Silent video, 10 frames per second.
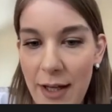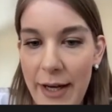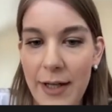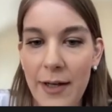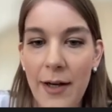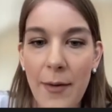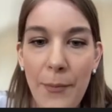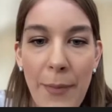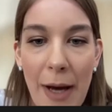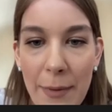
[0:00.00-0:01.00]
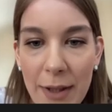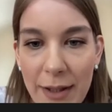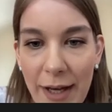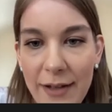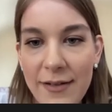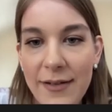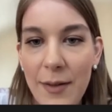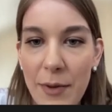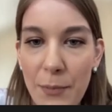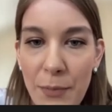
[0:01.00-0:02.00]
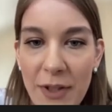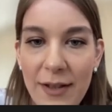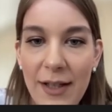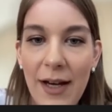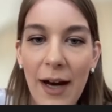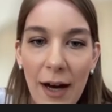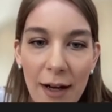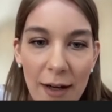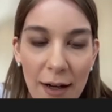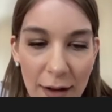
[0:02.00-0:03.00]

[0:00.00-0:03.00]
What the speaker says: like BattleNet, DBpedia.